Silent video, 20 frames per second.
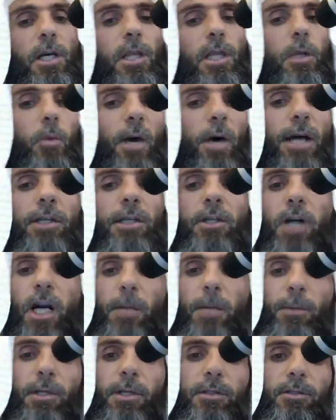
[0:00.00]
The white
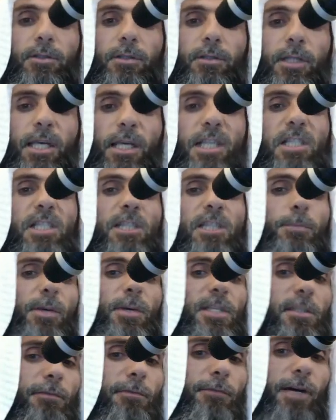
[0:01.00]
garment is
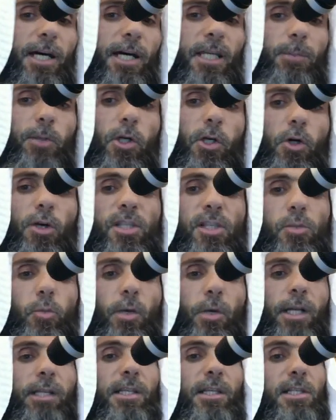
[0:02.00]
specified because
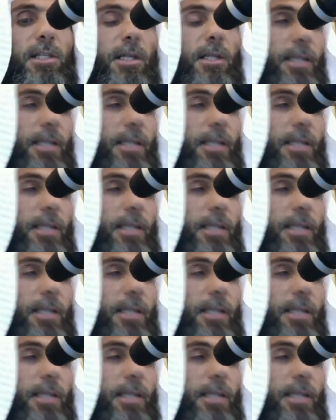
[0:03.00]
when it is